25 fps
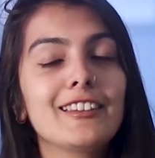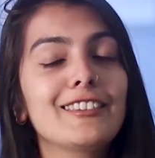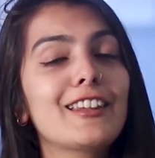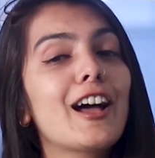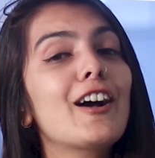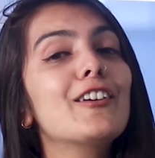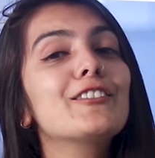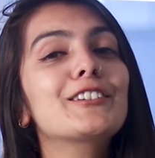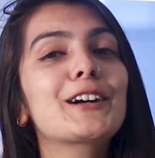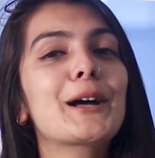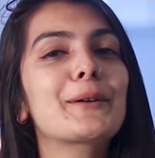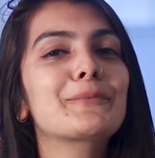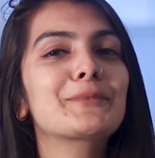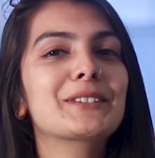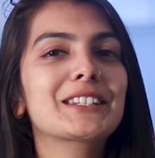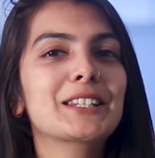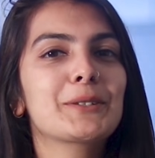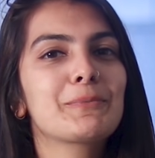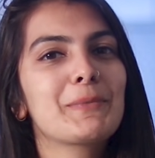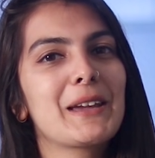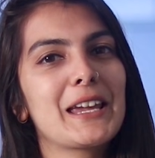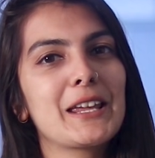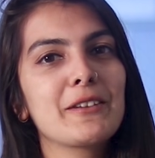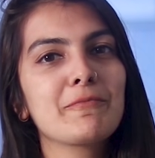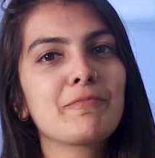Now comes
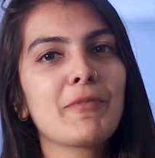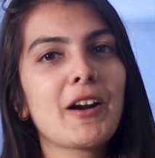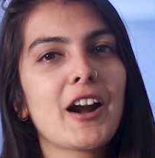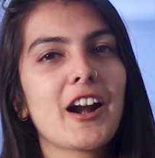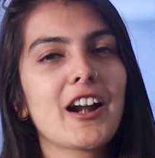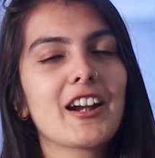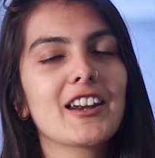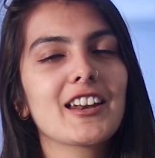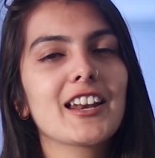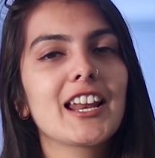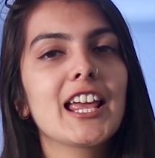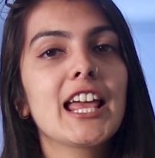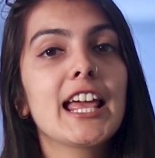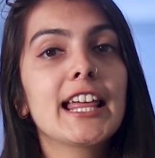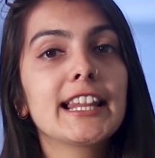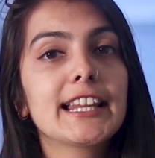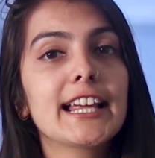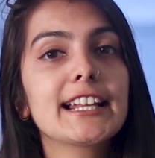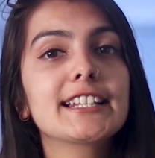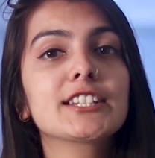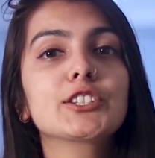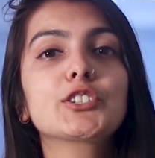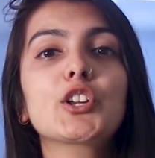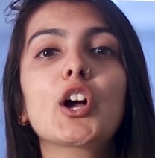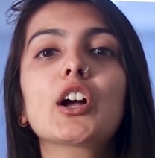the main part.
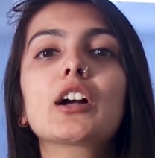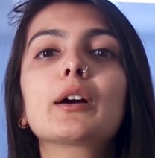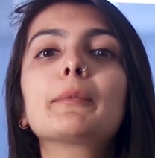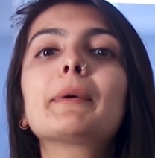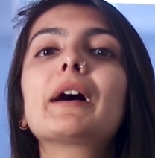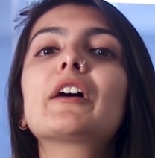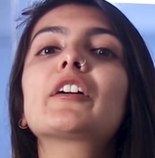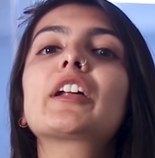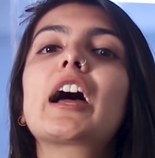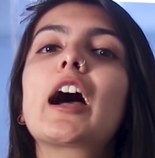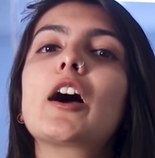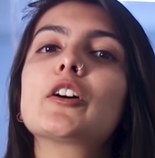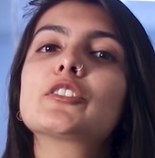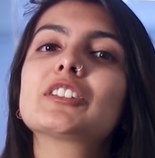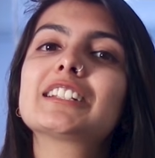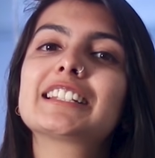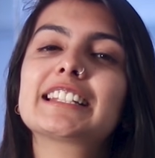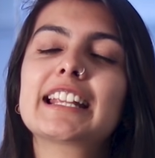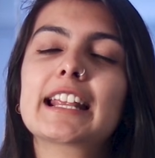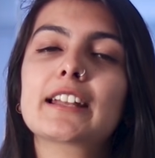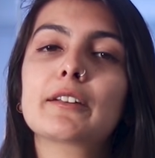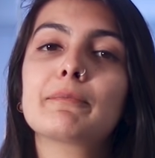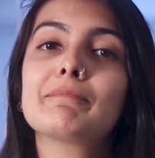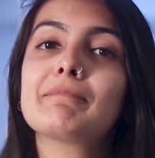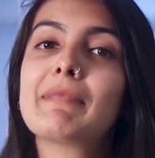Let's talk about how to
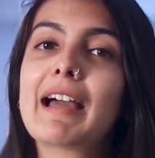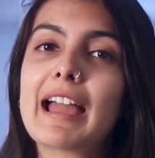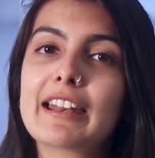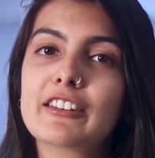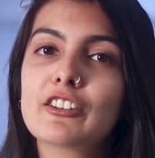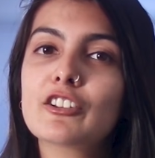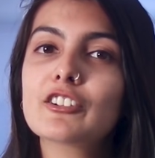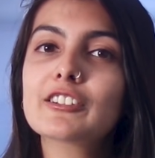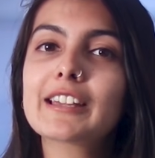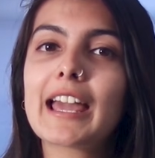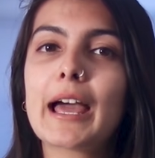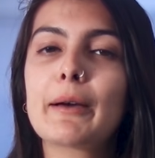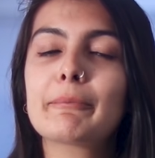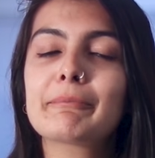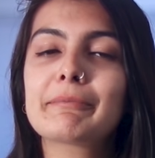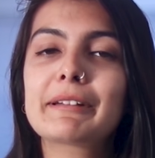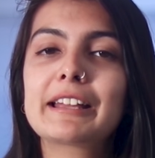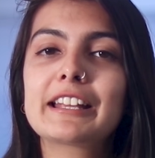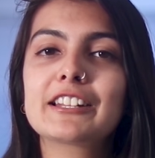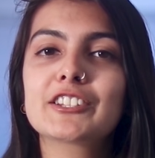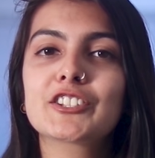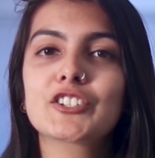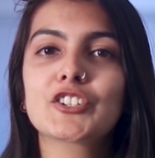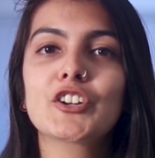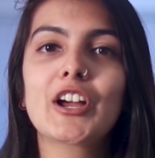set up manual
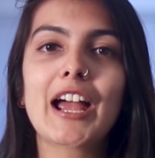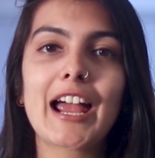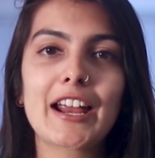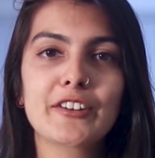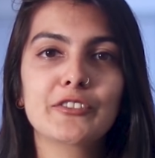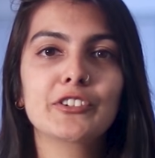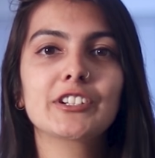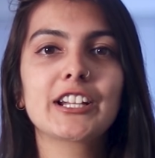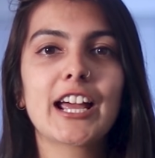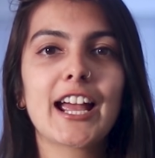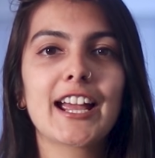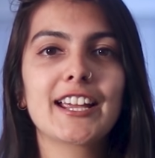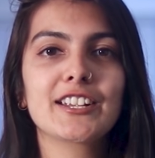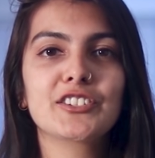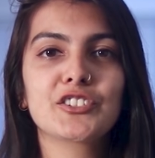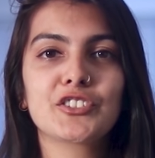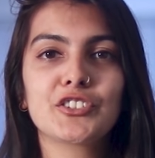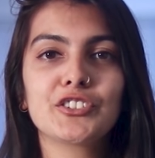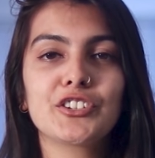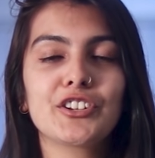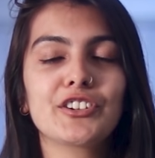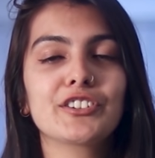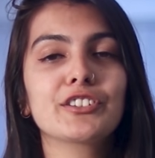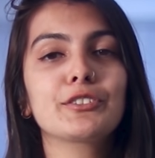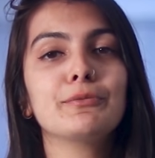campaigns to advertise
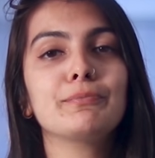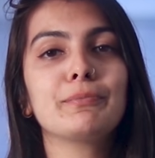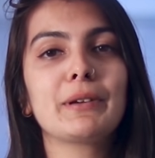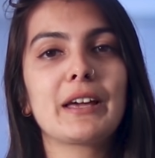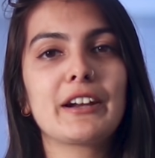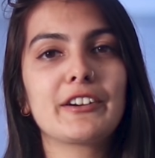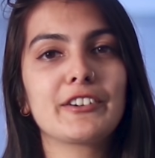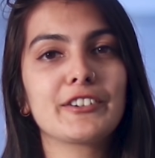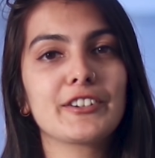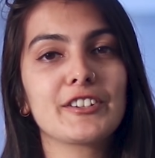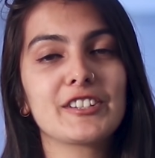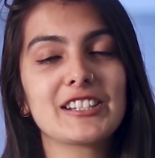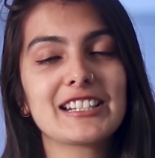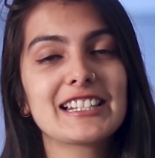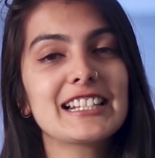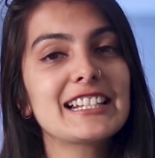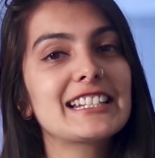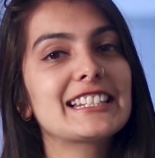on your competitors'